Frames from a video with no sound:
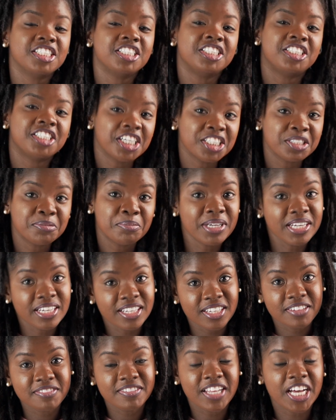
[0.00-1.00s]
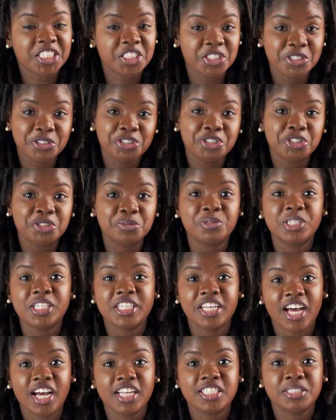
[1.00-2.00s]
Just believe that YouTube will
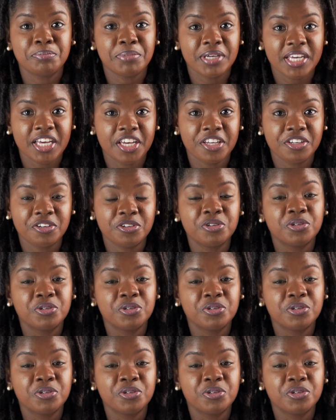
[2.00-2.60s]
not pay you,